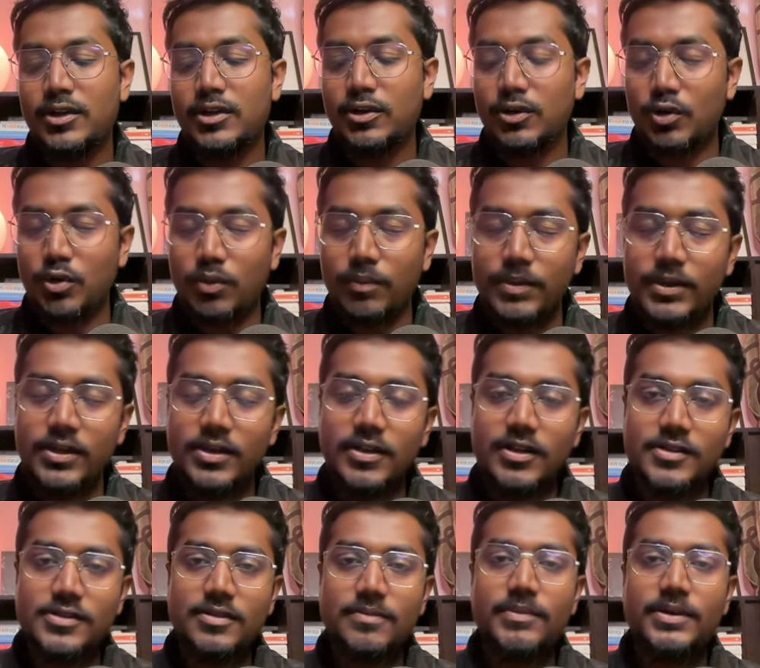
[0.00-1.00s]
Nobody
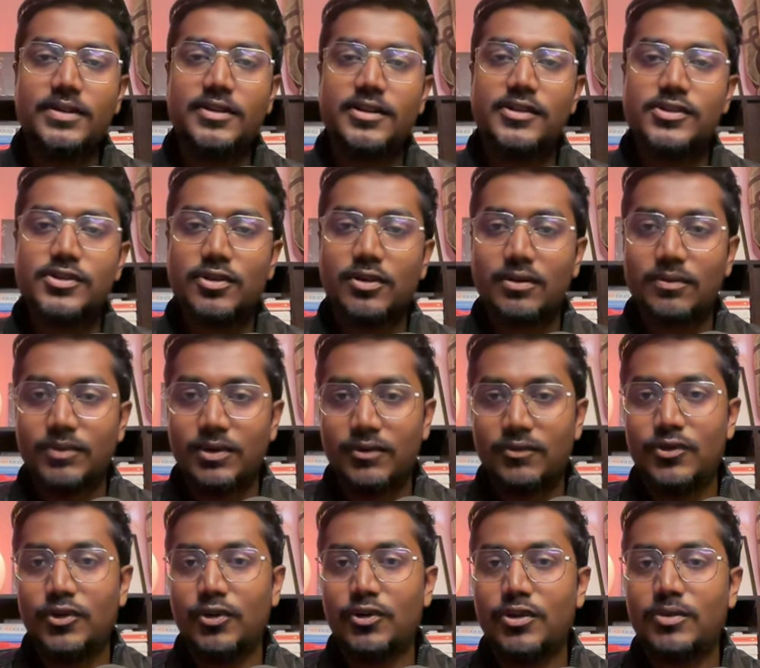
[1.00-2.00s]
does a better job of
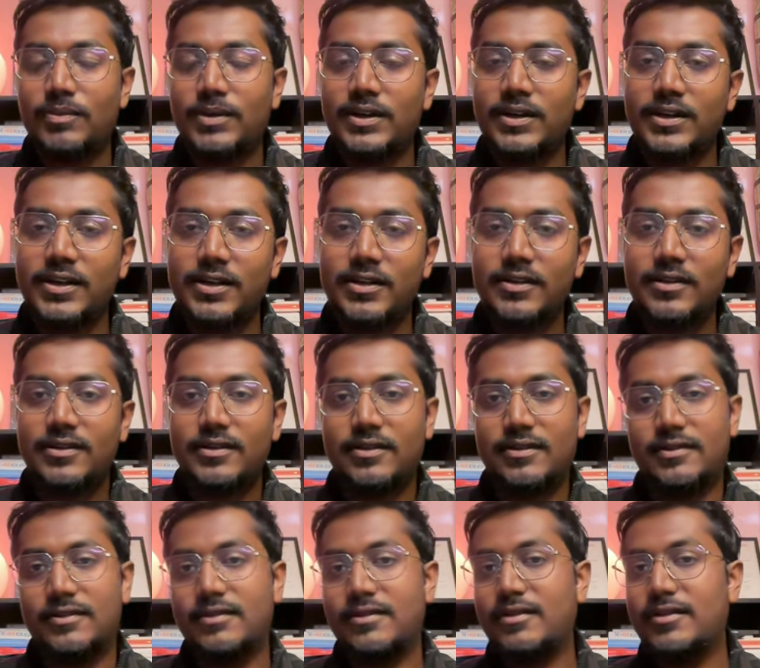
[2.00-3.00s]
documenting
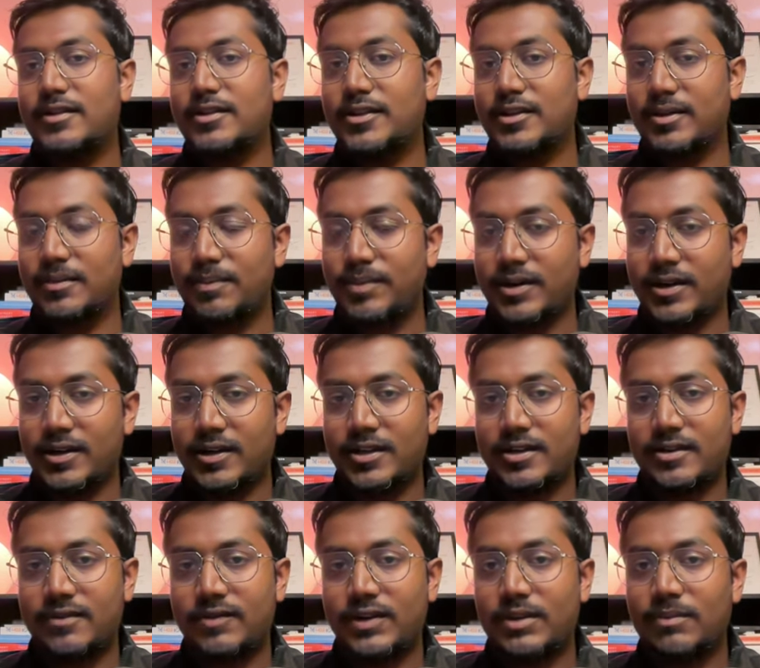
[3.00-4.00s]
the
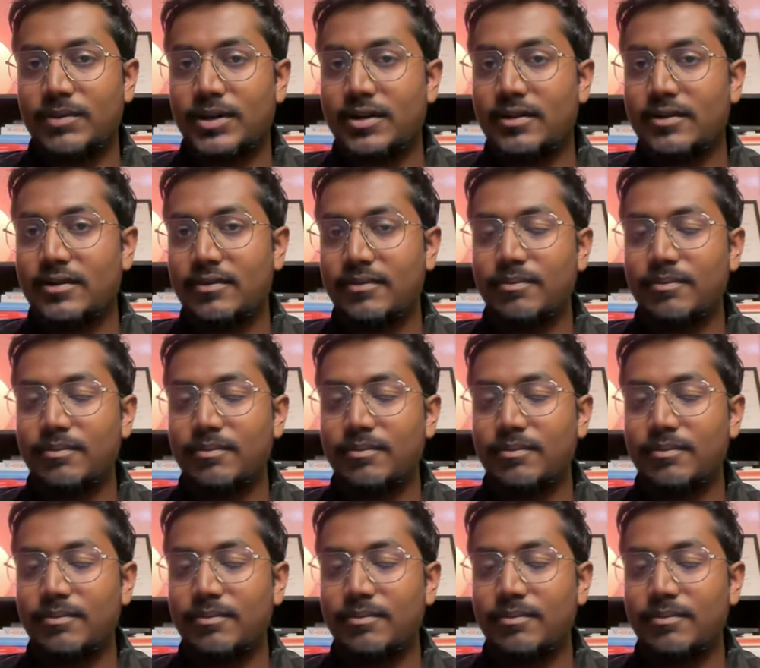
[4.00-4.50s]
product Figma